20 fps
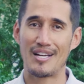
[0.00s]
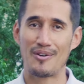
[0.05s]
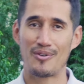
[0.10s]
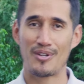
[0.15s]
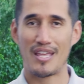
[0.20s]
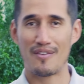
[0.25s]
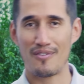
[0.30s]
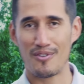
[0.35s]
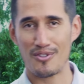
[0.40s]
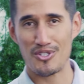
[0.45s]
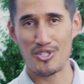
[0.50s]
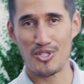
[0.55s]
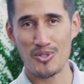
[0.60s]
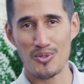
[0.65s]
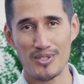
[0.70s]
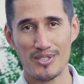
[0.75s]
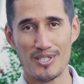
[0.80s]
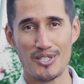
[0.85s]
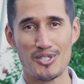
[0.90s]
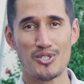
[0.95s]
I would give you two
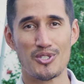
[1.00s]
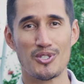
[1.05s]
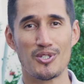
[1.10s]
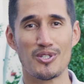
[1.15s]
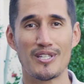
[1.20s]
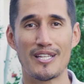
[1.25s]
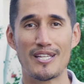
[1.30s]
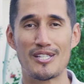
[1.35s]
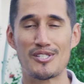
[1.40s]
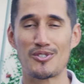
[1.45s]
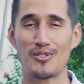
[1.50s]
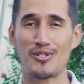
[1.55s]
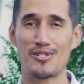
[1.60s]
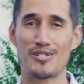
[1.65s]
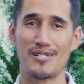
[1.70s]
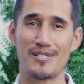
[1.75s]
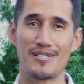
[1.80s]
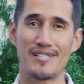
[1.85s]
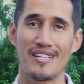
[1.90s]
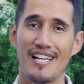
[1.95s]
additional lead
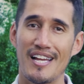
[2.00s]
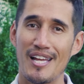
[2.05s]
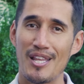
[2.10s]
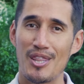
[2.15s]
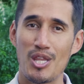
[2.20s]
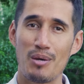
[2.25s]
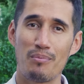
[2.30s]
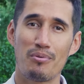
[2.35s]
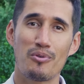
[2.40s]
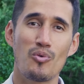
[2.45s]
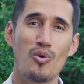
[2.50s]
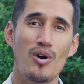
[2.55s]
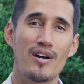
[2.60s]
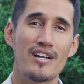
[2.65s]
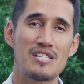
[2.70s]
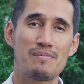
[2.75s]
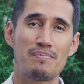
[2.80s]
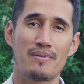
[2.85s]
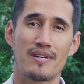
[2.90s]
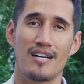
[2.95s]
sources. Number one
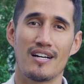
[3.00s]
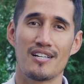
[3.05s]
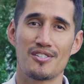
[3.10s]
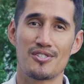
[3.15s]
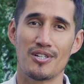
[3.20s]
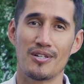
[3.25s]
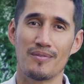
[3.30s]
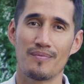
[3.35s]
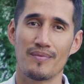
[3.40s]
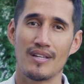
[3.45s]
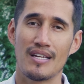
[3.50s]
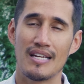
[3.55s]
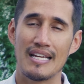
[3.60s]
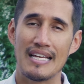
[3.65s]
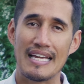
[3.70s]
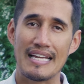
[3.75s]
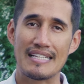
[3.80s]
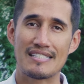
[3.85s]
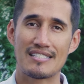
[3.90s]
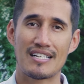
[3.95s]
is Picasso.
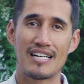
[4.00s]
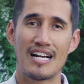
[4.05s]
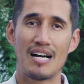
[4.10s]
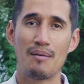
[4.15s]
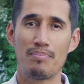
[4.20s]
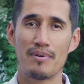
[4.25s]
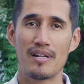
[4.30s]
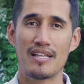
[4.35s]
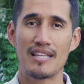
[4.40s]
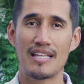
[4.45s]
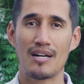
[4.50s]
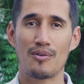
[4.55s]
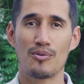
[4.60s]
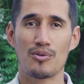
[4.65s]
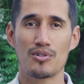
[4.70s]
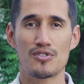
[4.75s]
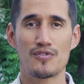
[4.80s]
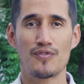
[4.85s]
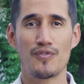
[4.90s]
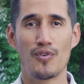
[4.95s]
It's a company that
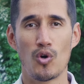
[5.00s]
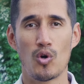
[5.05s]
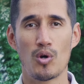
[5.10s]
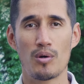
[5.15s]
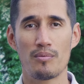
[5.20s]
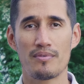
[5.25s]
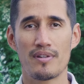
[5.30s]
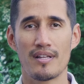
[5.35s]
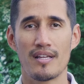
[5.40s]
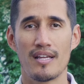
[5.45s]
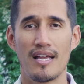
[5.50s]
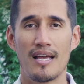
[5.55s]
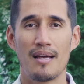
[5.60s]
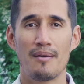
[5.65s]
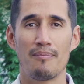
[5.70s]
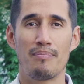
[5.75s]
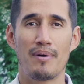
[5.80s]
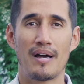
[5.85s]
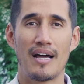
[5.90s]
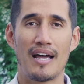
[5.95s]
was formed
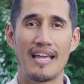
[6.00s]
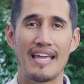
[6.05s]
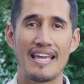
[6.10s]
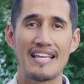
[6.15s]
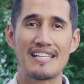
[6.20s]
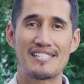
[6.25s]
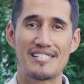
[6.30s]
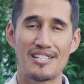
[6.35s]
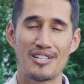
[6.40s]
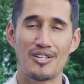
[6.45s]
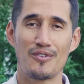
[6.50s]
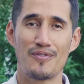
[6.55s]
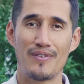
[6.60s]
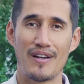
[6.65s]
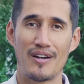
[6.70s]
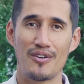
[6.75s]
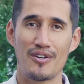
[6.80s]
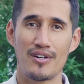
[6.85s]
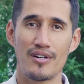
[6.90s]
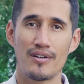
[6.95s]
by a Zillow
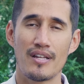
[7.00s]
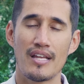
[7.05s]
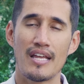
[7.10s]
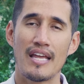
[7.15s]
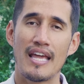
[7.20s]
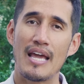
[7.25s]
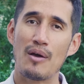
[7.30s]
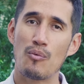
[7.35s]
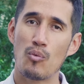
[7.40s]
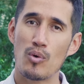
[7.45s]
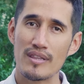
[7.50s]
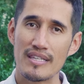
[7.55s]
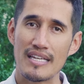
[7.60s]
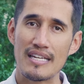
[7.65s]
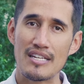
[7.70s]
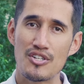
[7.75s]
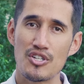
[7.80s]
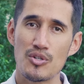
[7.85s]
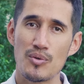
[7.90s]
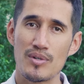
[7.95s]
founder, and what they
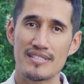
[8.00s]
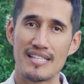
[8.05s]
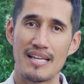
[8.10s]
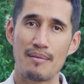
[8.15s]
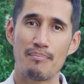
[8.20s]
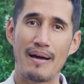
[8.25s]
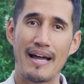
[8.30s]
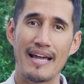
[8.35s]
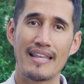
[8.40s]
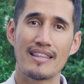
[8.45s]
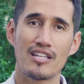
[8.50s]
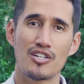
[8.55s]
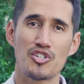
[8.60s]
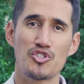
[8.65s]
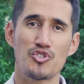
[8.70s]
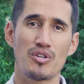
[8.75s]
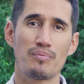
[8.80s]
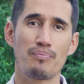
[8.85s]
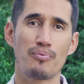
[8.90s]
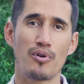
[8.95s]
do is they buy
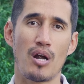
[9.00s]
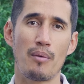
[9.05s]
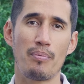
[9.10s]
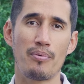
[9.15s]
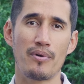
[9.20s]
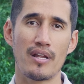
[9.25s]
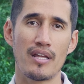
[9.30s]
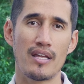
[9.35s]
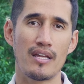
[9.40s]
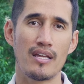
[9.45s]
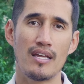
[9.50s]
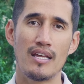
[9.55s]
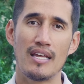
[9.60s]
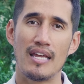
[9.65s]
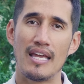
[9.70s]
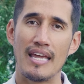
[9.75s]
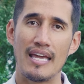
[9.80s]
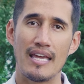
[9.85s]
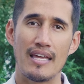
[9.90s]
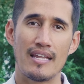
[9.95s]
luxury property
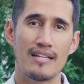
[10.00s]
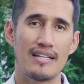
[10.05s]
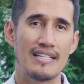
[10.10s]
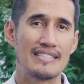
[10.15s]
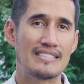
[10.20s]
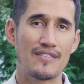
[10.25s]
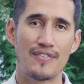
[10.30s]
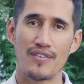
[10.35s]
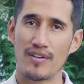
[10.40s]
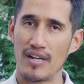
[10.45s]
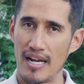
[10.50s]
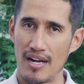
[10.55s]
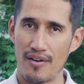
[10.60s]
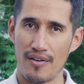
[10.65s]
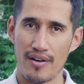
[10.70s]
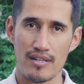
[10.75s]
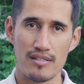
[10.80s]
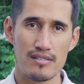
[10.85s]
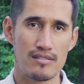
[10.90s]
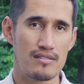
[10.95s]
in different
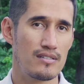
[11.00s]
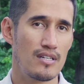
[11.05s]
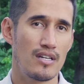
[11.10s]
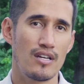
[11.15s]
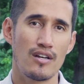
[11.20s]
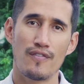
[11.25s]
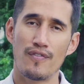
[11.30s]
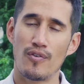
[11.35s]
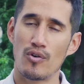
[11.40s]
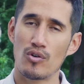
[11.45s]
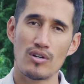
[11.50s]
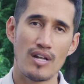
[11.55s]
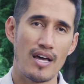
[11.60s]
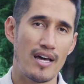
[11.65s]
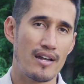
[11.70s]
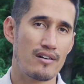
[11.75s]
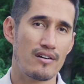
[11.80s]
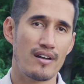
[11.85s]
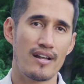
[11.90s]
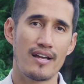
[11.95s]
areas, Fort
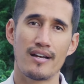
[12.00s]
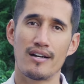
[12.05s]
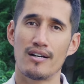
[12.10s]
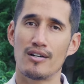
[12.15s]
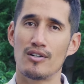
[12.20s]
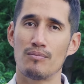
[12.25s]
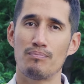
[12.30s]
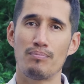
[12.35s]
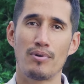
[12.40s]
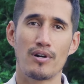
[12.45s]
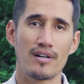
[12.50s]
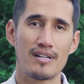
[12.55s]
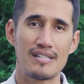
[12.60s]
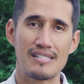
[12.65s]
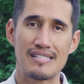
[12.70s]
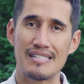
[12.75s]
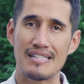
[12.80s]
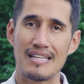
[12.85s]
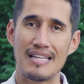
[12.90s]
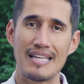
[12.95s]
Lauderdale, Park
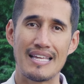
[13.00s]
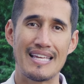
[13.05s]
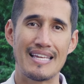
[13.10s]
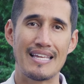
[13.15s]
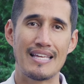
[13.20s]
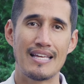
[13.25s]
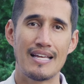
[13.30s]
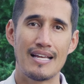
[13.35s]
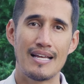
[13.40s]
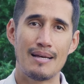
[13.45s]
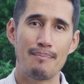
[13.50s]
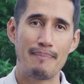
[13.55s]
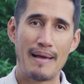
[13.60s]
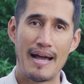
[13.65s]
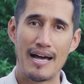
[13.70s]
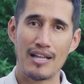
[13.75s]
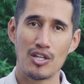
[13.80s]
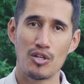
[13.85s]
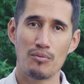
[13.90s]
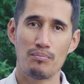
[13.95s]
City,
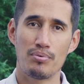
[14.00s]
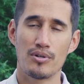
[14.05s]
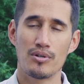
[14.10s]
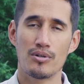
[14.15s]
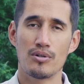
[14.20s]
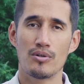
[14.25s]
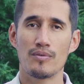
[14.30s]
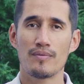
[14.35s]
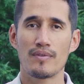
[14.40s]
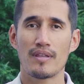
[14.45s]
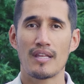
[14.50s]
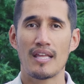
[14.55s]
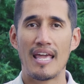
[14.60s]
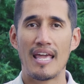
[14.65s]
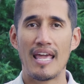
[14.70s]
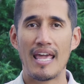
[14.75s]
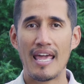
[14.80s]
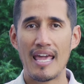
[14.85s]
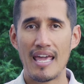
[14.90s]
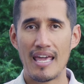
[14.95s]
Malibu,
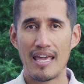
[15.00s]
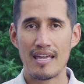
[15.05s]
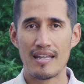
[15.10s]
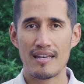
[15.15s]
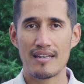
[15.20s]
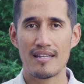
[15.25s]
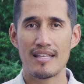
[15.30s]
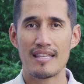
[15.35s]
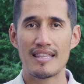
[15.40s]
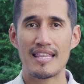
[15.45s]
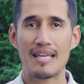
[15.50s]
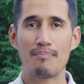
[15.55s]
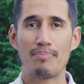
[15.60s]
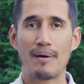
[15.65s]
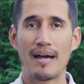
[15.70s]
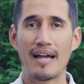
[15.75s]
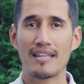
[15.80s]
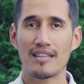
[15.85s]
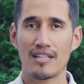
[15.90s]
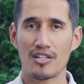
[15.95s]
and they
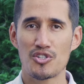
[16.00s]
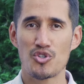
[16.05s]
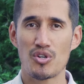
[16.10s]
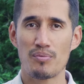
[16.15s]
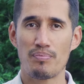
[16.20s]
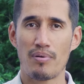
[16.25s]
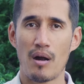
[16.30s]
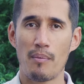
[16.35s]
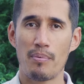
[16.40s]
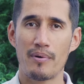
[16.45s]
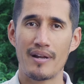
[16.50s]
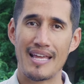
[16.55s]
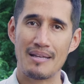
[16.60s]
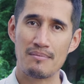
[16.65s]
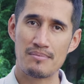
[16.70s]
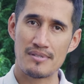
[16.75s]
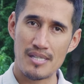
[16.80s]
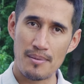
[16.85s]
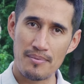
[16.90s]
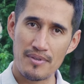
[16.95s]
buy luxury property
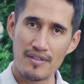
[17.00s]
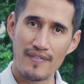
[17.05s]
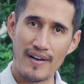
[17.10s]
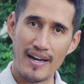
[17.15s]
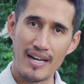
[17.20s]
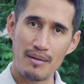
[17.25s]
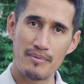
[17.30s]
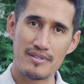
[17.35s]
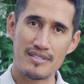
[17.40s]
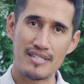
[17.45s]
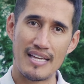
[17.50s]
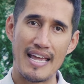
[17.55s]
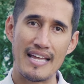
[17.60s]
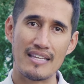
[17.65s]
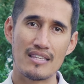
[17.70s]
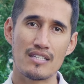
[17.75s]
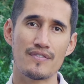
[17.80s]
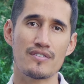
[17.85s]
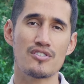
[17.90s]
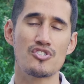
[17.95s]
and subdivide them into 8
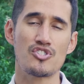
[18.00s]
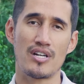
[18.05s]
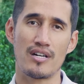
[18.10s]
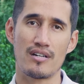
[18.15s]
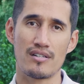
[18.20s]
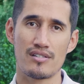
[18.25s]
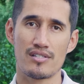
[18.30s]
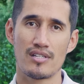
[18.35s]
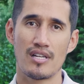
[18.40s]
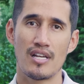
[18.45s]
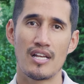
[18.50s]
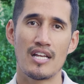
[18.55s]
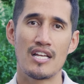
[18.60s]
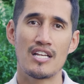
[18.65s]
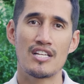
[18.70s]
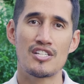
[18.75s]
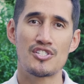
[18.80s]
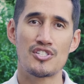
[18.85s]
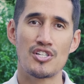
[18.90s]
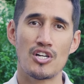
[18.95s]
different shares.
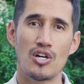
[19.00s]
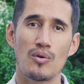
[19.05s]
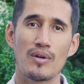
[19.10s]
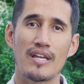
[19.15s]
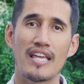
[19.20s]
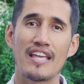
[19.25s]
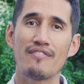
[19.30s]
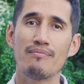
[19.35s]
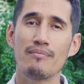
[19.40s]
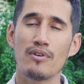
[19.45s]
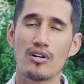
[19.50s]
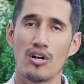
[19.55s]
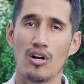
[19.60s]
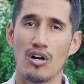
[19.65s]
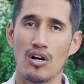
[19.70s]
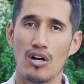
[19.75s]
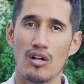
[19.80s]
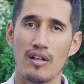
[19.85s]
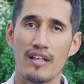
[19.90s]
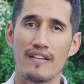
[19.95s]
So give them a
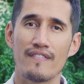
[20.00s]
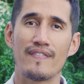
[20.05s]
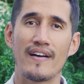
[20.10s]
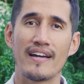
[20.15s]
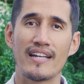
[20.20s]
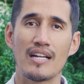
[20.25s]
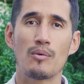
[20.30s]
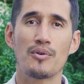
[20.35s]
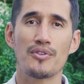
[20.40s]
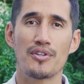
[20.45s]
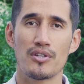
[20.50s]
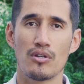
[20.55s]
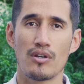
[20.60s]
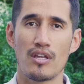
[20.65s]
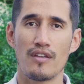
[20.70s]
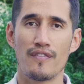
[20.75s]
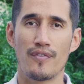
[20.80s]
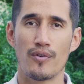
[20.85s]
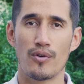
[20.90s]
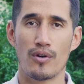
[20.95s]
call and find out what they're
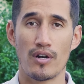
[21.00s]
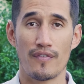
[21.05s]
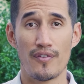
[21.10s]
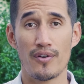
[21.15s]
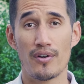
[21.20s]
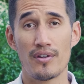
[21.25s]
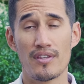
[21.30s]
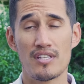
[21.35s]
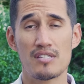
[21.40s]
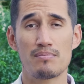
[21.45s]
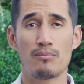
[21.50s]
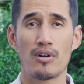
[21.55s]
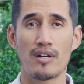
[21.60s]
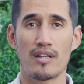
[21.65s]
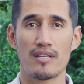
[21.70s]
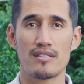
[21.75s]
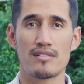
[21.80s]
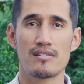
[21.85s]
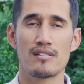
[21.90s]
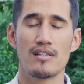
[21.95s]
looking for if you're in these
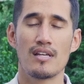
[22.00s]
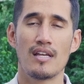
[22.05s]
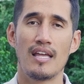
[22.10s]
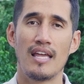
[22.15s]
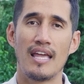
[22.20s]
markets.